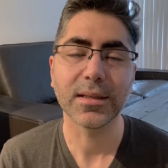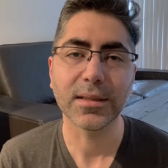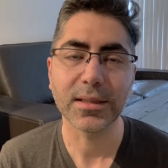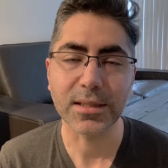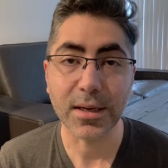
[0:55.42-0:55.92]

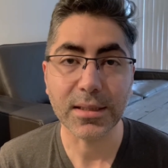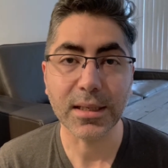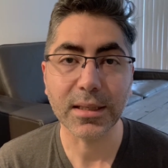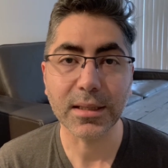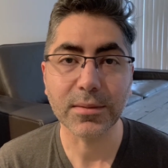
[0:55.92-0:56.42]

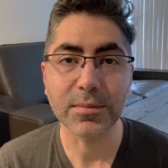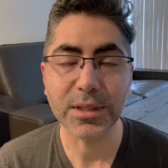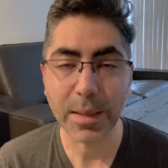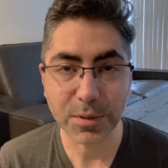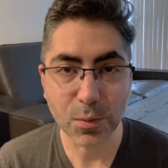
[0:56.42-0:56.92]
discussing the
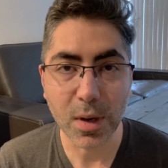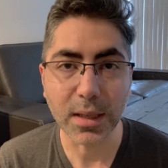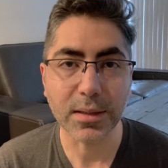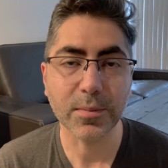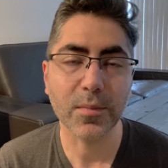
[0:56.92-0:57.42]
chapter
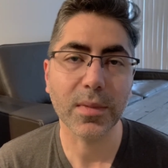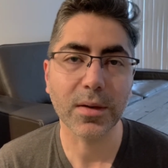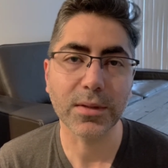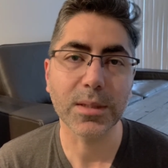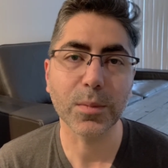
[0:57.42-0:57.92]
1
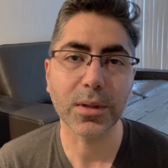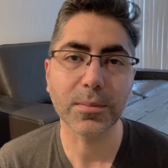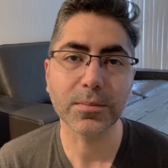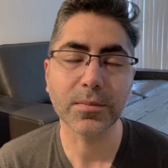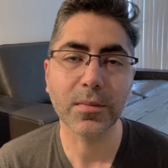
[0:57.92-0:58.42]
of this book.
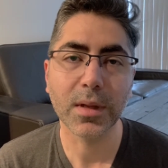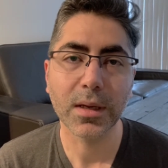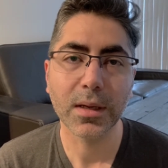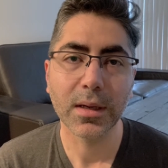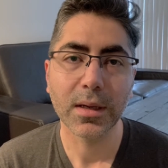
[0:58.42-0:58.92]

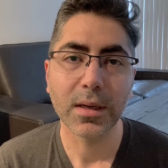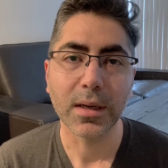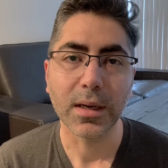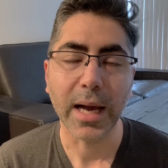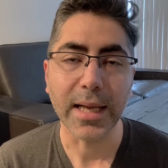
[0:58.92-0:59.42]

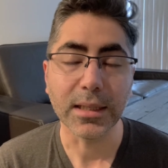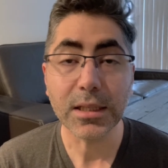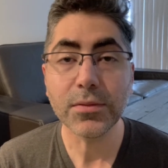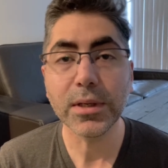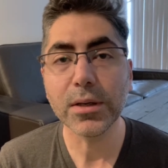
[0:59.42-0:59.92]
And in
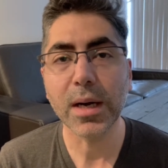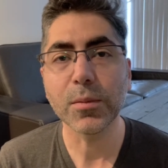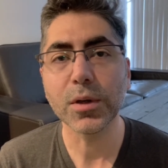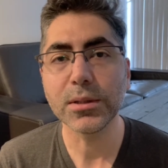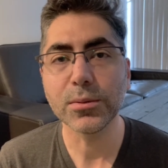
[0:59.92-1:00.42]
this video, I'm
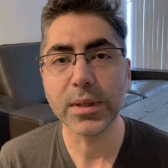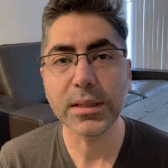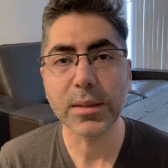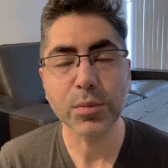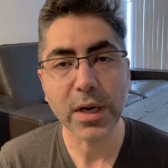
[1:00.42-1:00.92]
going to read
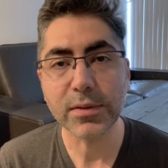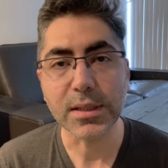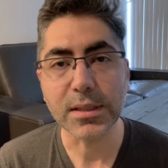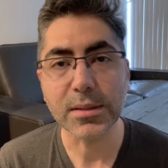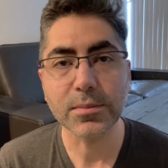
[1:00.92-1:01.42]
the
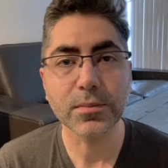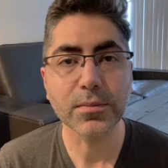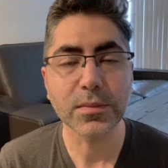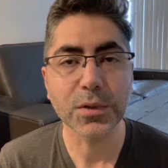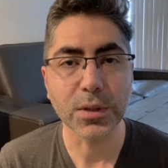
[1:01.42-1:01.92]
preface
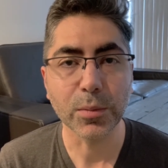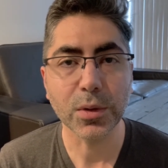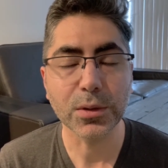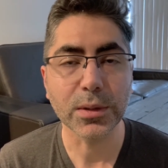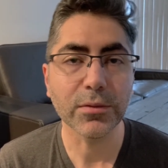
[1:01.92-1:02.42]
to the
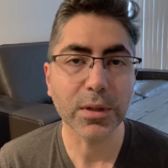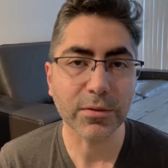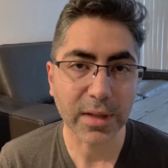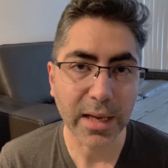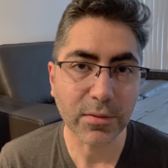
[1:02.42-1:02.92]
book to give you a
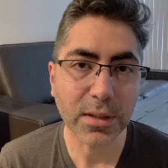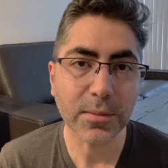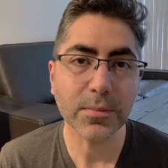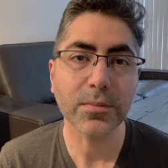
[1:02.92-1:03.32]
flavor